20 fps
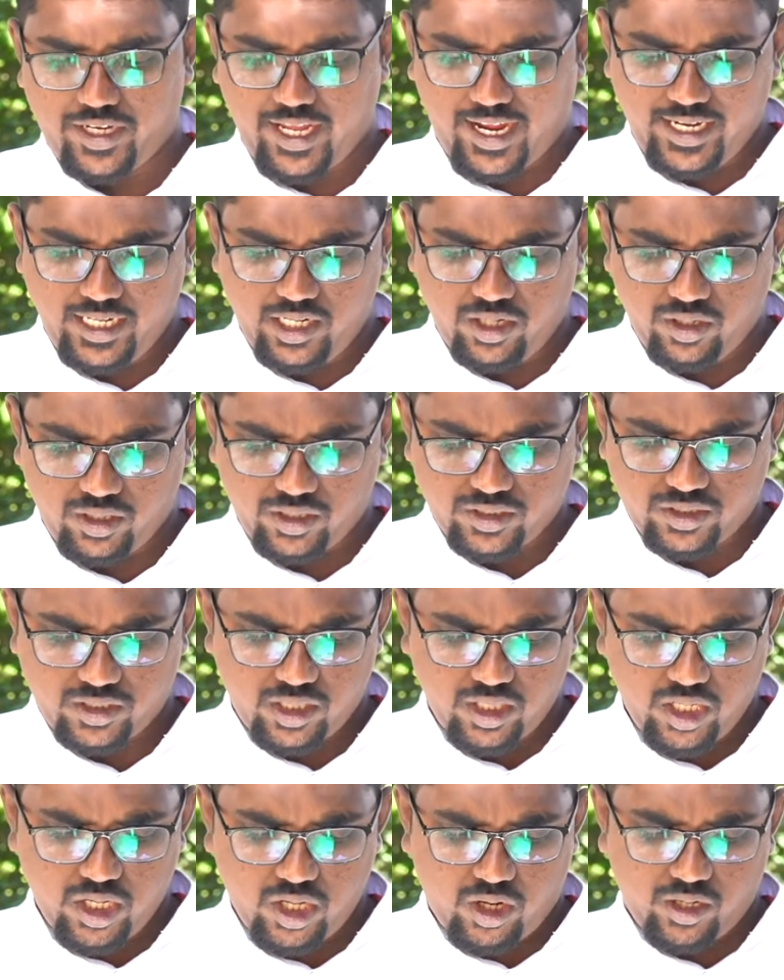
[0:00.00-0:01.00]
dialogues
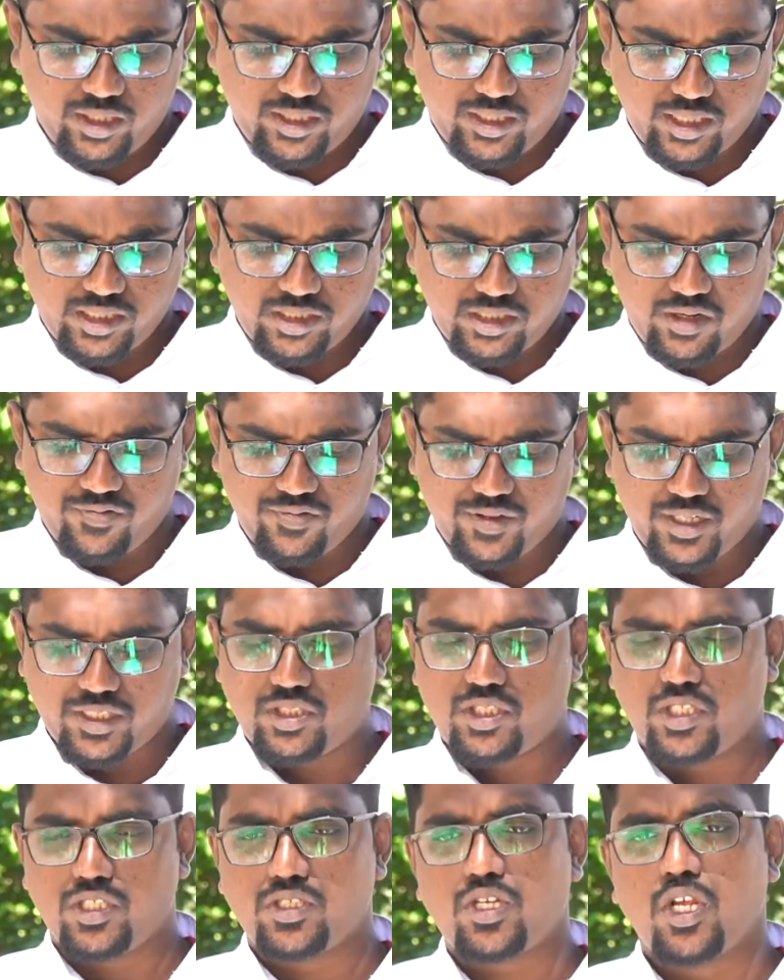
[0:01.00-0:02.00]
on Christian
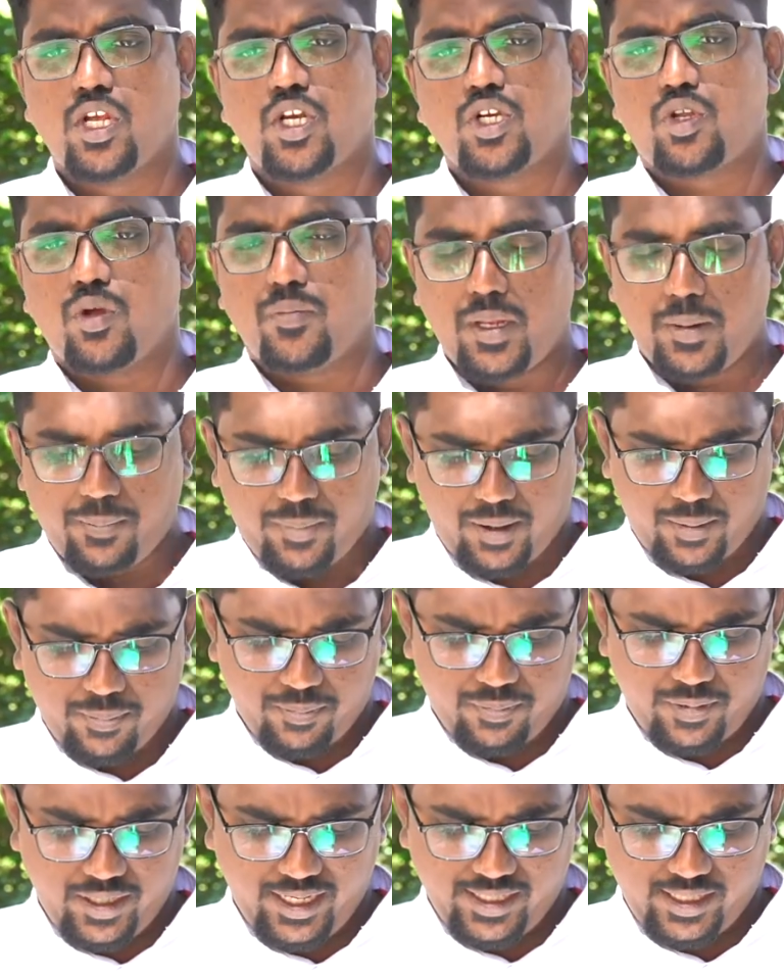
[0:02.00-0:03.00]
virtues to be
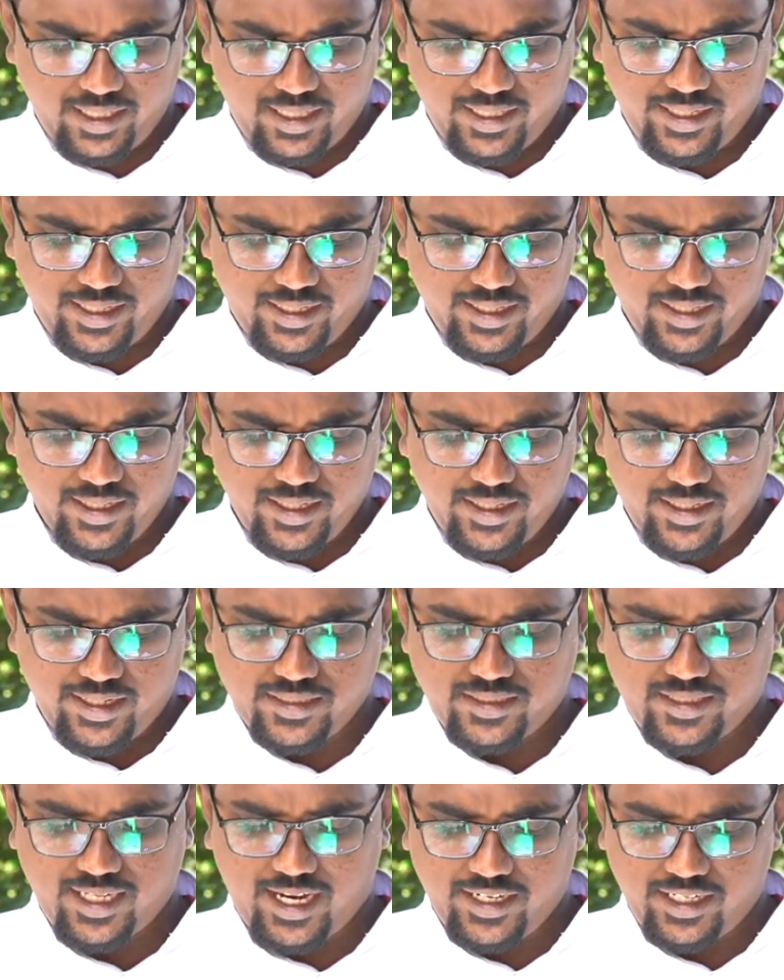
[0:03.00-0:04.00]
publicly
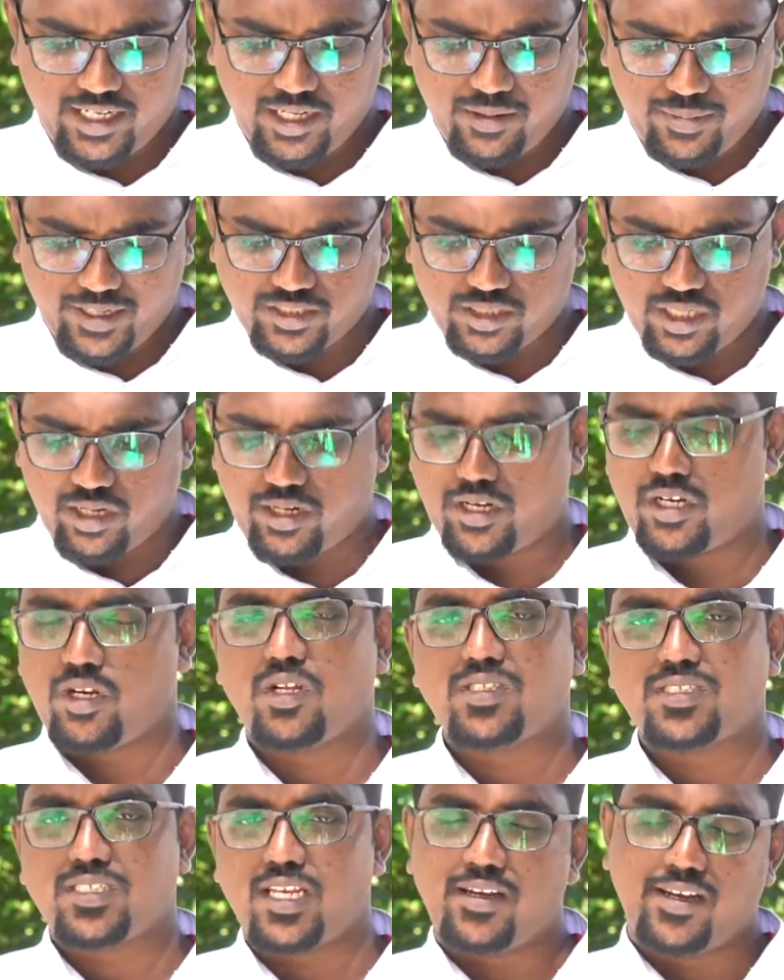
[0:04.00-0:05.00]
recited by children
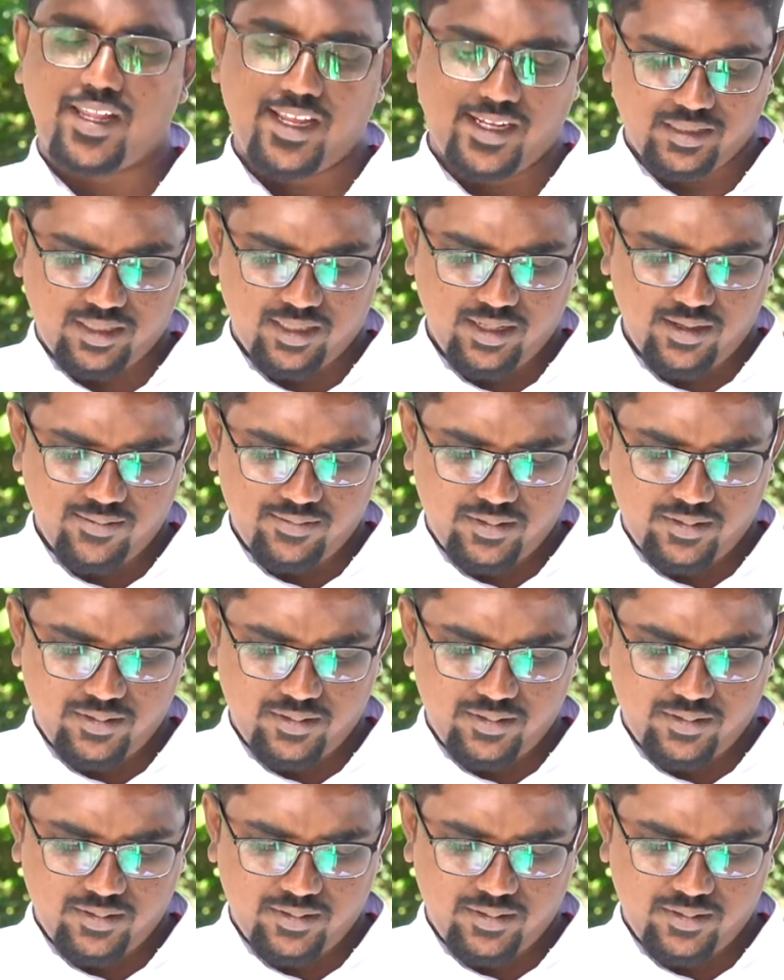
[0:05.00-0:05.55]
on Sundays.